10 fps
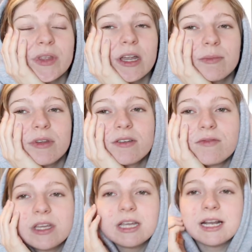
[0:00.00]
and being
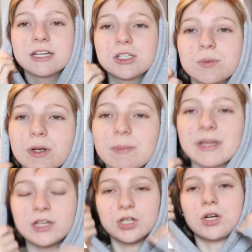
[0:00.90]
vegan, I just want to
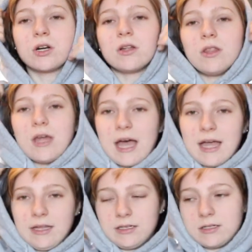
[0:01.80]
make sure
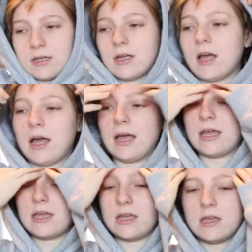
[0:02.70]
that
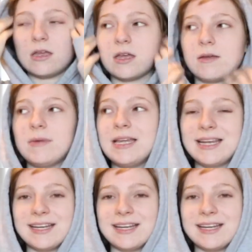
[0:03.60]
I am eating